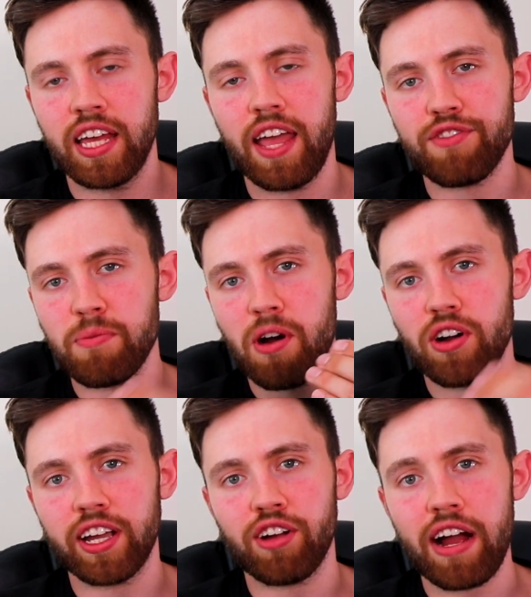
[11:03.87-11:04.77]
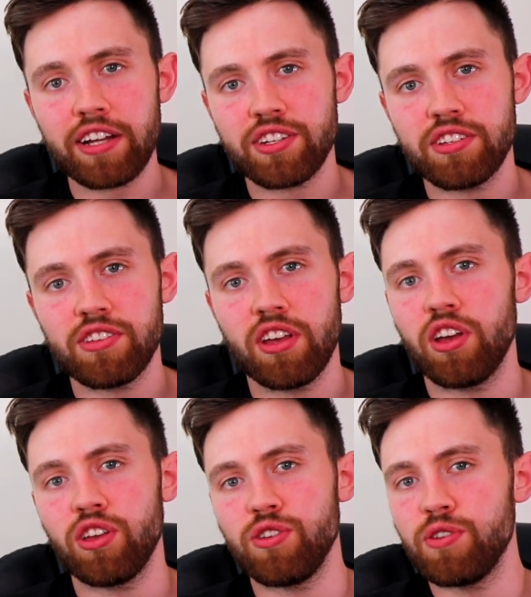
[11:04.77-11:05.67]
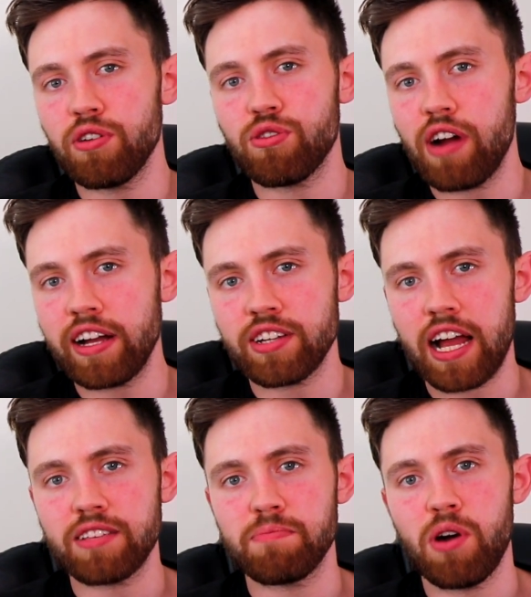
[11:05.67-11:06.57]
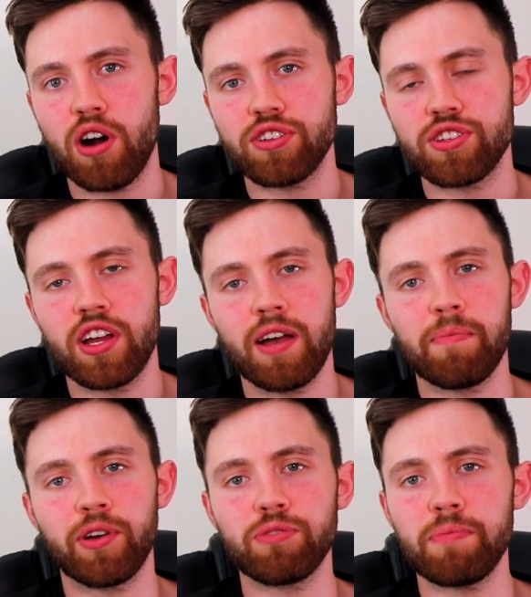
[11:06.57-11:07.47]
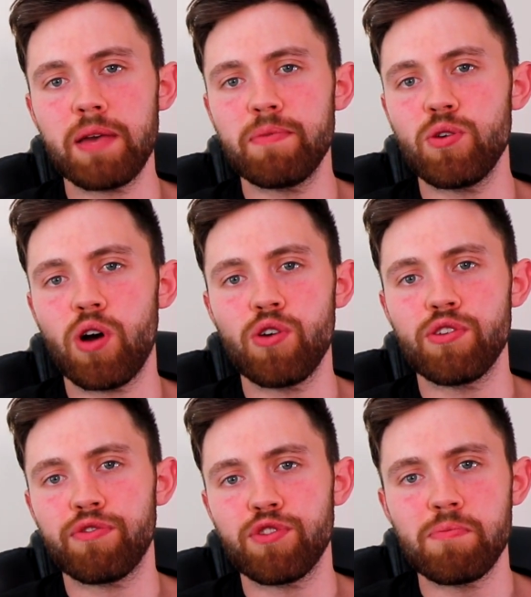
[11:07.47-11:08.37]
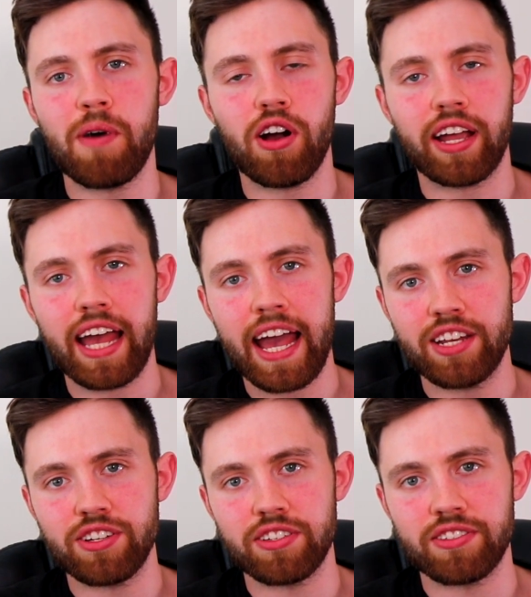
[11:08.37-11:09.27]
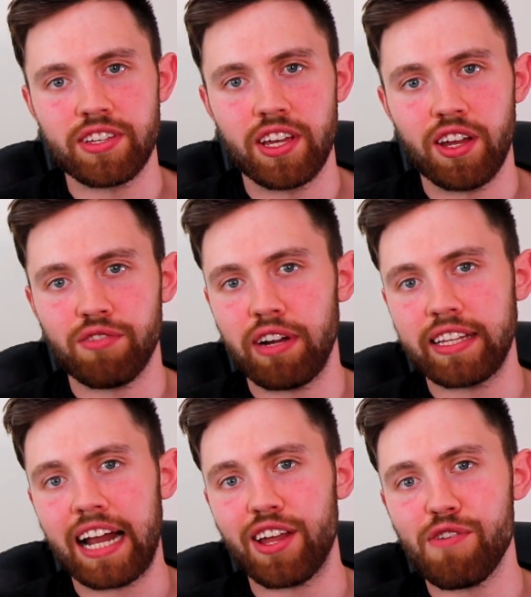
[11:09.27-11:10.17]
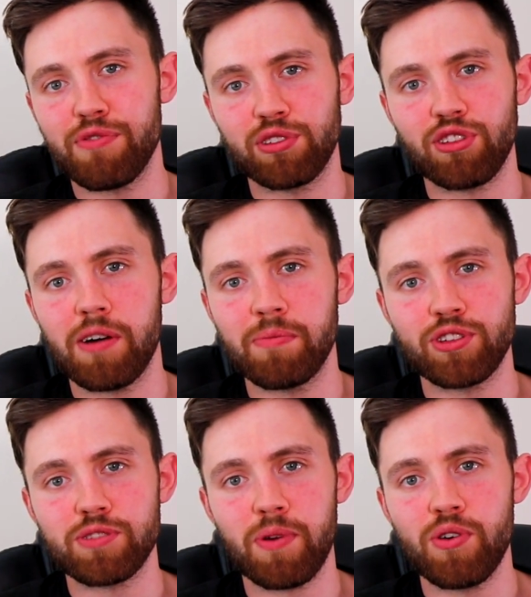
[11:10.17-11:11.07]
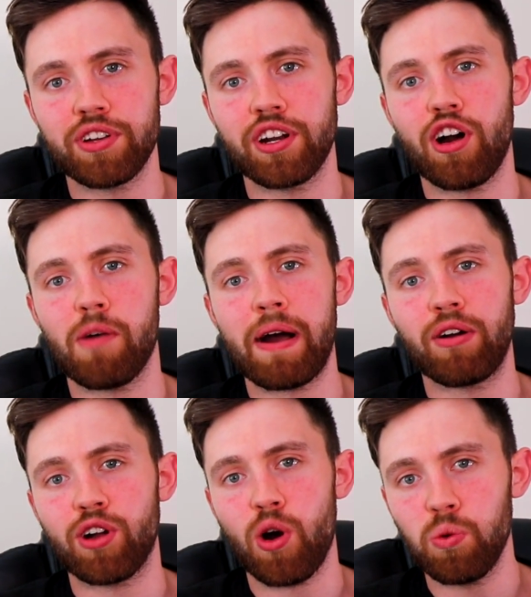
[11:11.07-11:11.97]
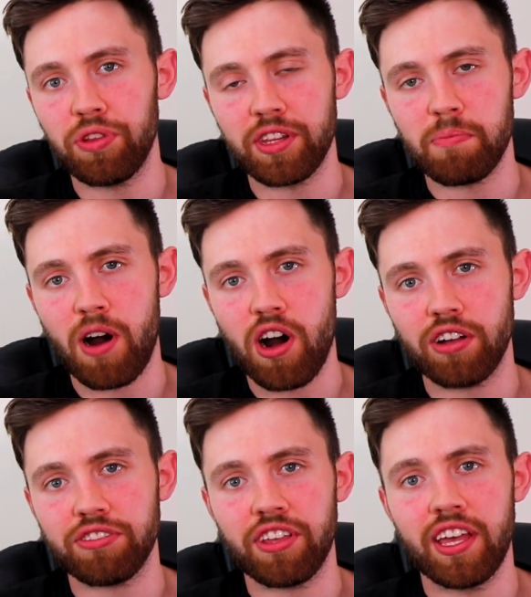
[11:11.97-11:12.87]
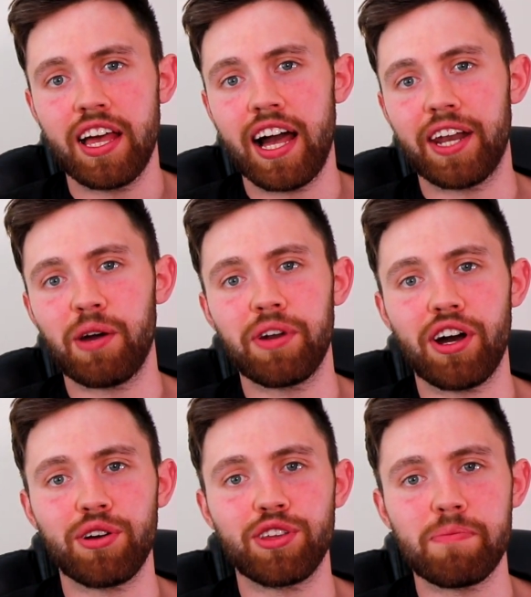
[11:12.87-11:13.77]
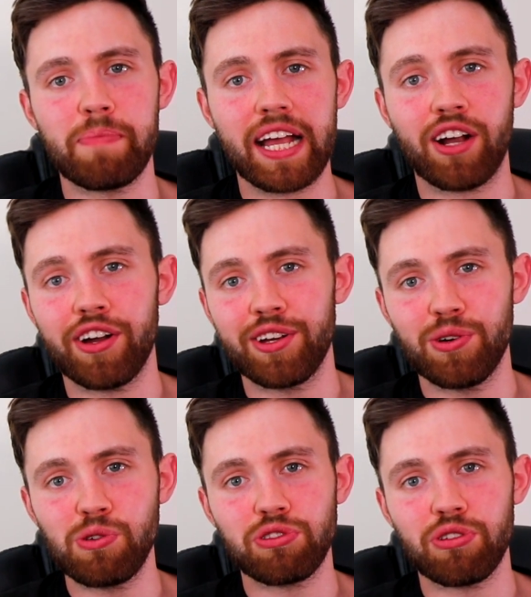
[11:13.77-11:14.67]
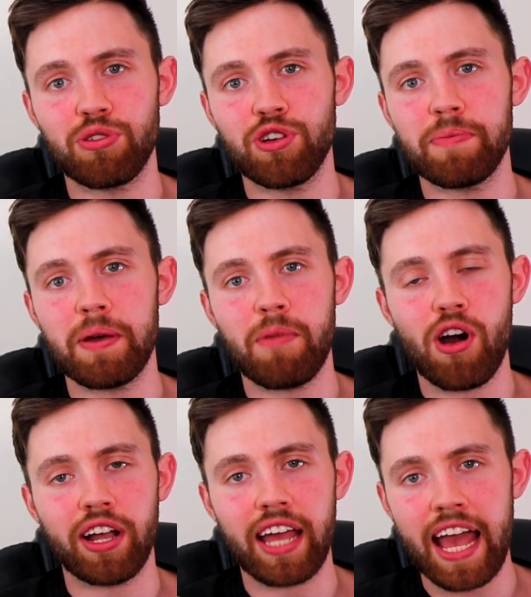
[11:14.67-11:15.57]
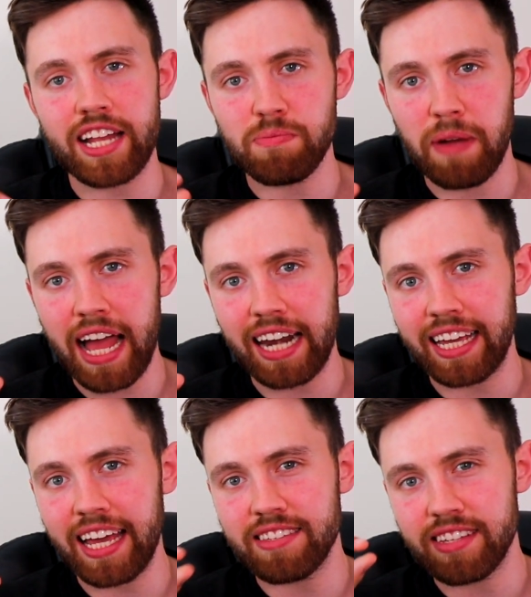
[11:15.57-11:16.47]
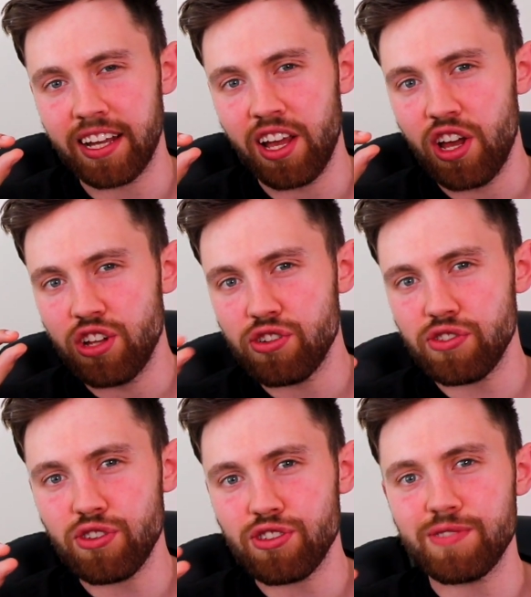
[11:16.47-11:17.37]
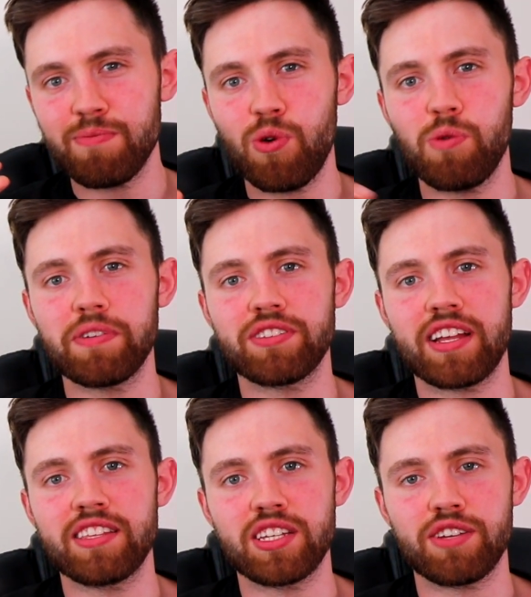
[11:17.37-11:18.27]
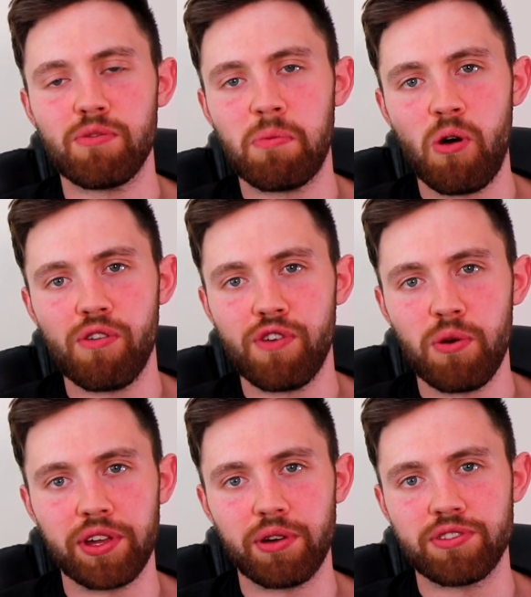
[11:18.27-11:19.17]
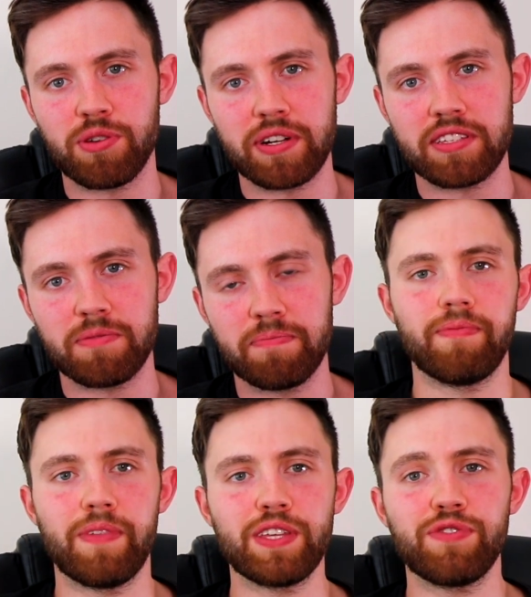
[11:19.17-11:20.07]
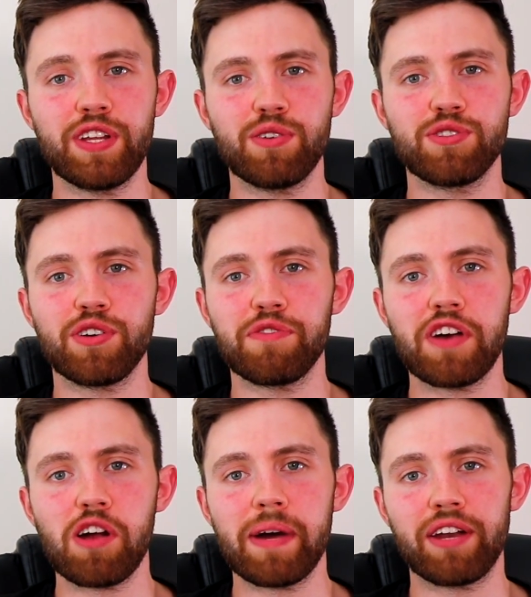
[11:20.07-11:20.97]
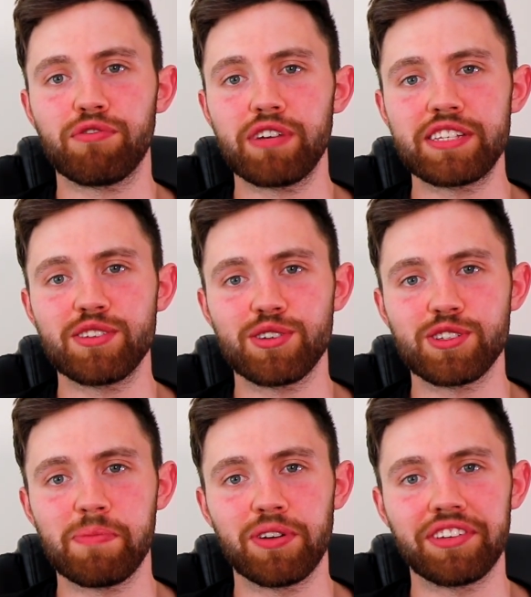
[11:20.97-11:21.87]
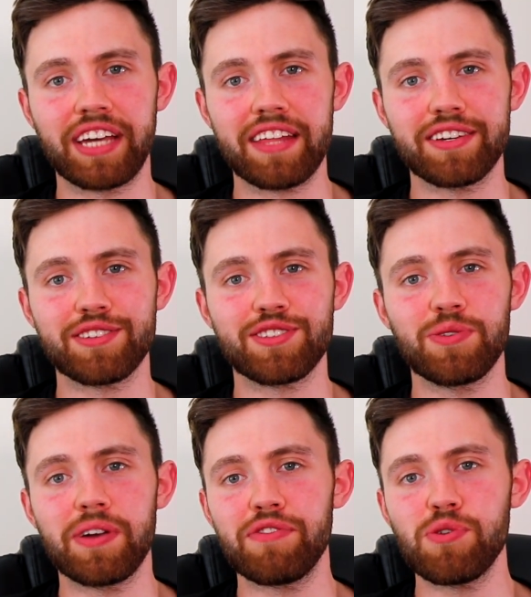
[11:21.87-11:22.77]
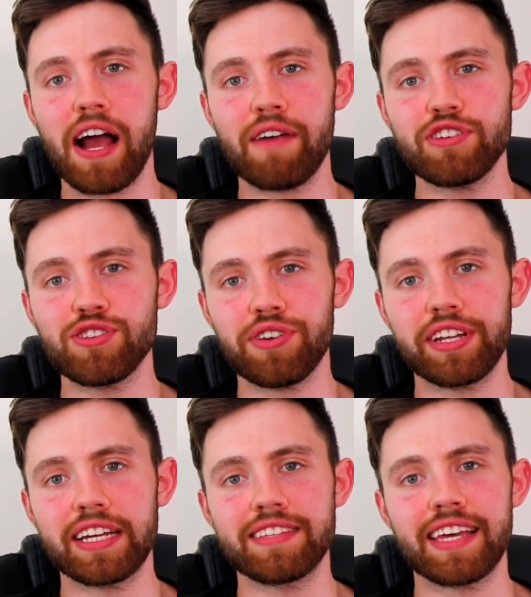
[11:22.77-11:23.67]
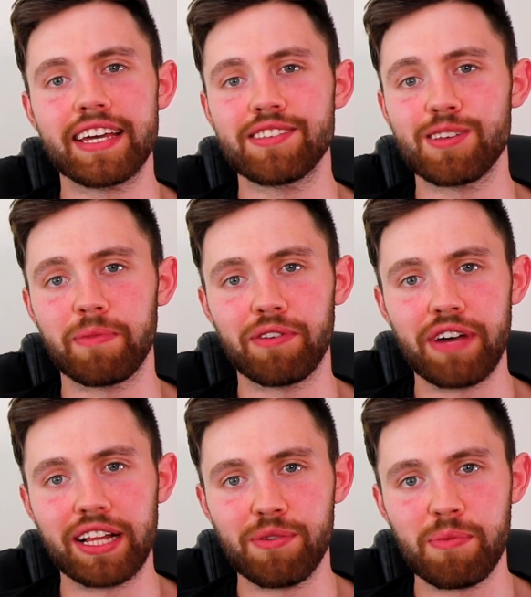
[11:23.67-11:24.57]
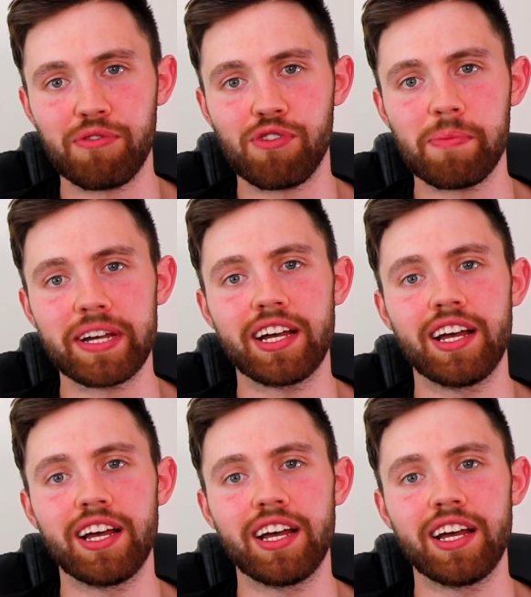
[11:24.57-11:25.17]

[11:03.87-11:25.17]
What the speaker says: If the market crashes, you don't crash as much because maybe you own a few market hedges. Ray Dalio, for example, has spoken a lot about gold in the past, and I would argue that Bitcoin also could be a market hedge by allocating just a small percentage of a portfolio to it. This video took a fair amount of research to put together, so if you have enjoyed it and taken something valuable from it,